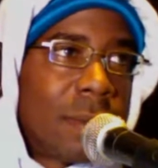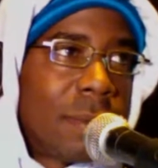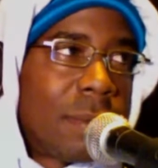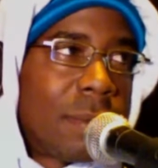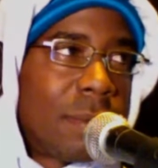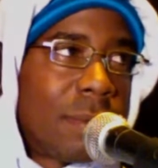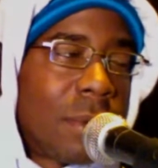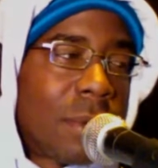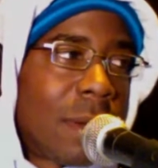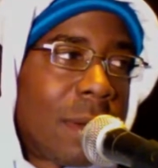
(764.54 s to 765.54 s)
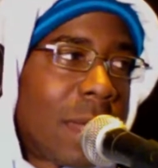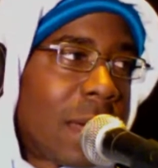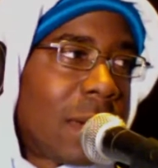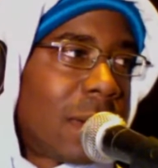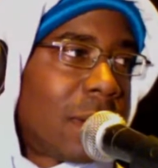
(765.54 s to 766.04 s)
North
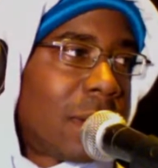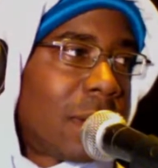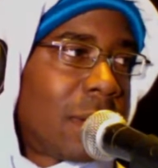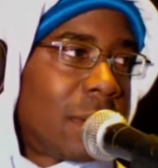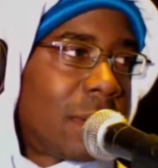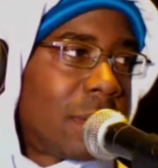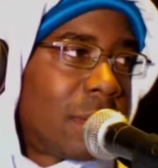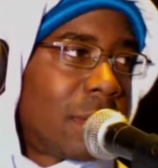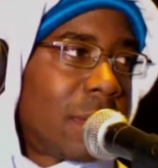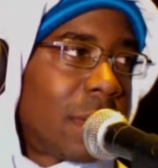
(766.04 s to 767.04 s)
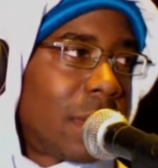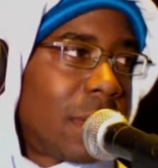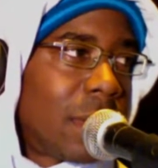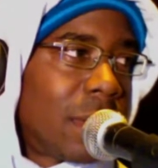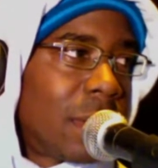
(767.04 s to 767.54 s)
Carolina, and
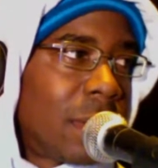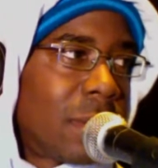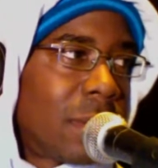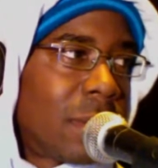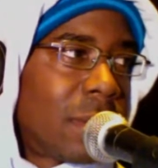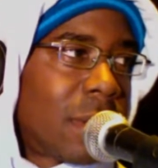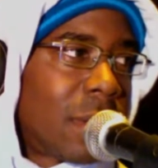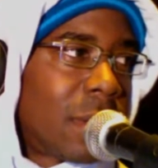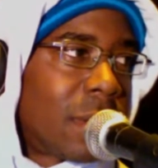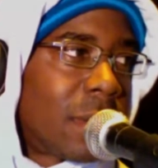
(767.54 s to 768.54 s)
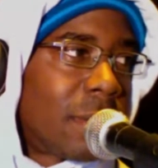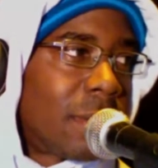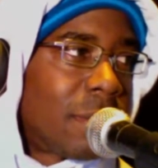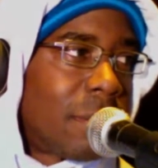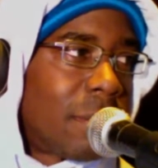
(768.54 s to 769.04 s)
this is
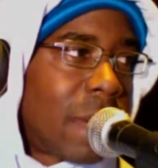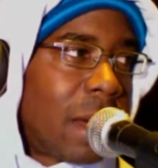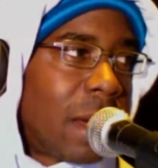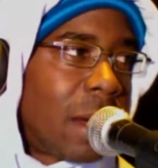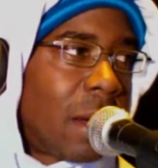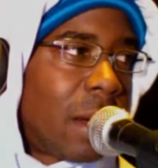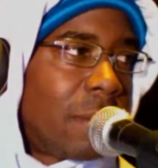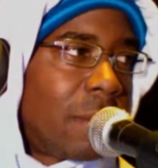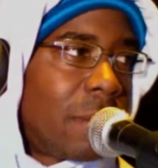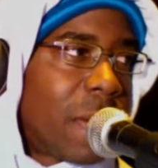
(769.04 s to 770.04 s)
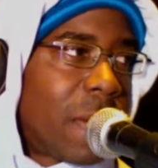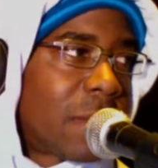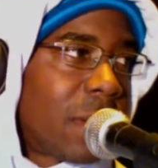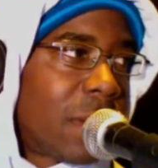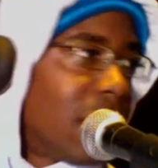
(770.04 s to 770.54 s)
my alma
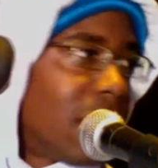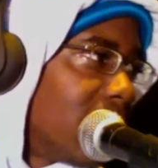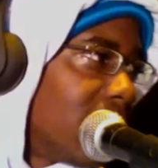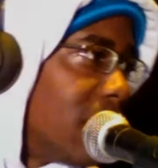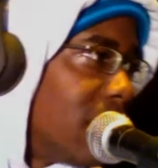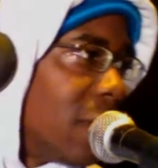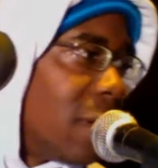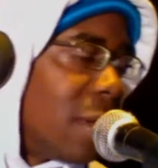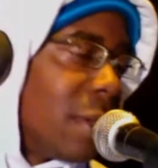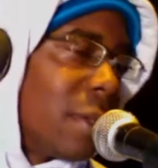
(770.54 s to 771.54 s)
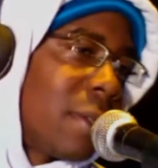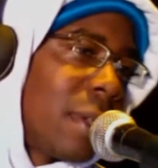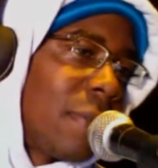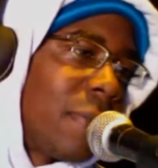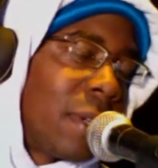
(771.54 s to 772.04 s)
mater. So I
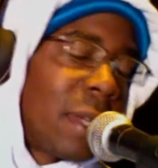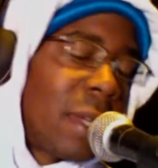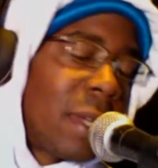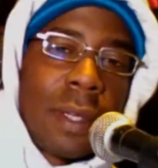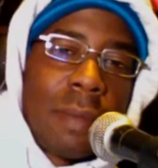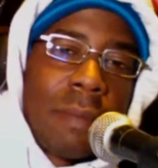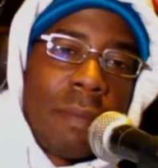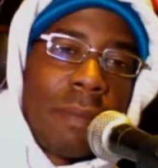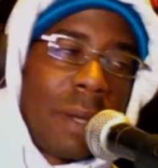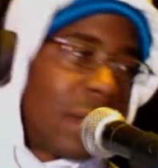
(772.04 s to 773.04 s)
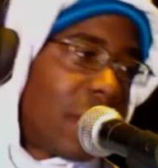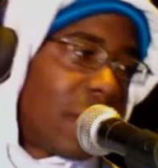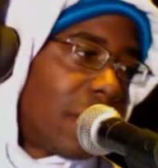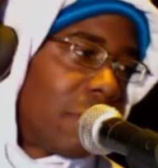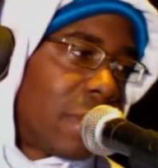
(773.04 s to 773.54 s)
figured I'd bring
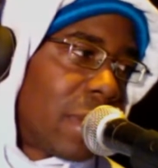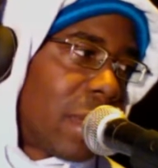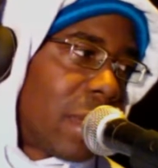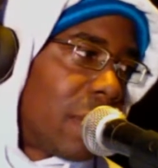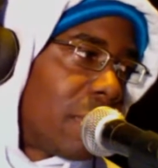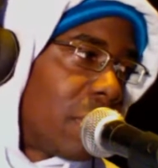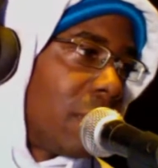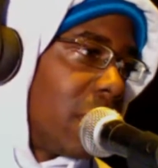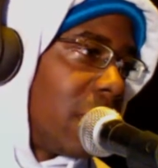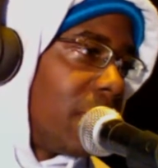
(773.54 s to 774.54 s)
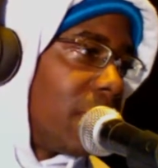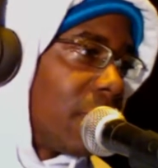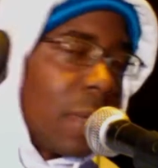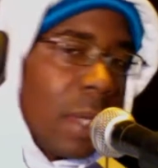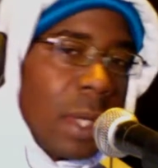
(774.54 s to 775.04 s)
that up a little bit.
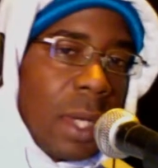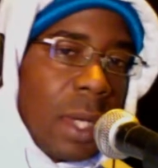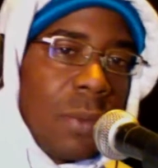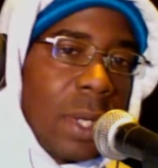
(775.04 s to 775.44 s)
Anyway,